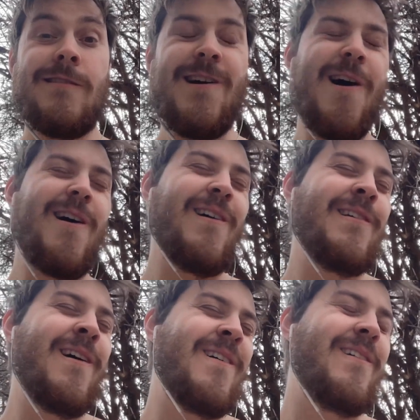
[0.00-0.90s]

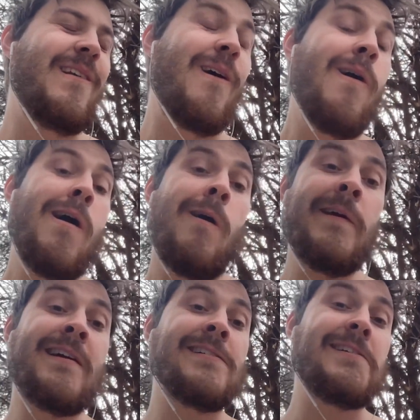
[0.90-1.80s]
No.
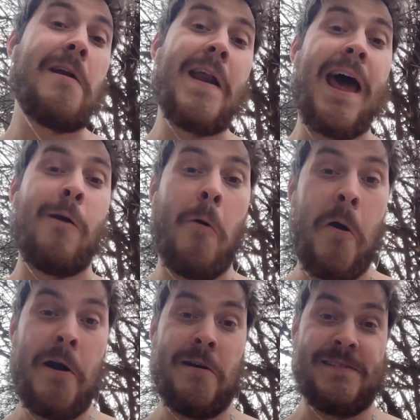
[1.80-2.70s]
We consider that a
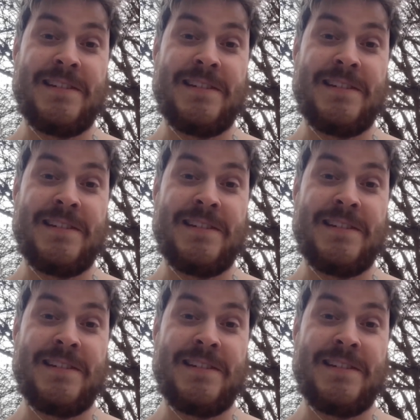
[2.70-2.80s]
warrior's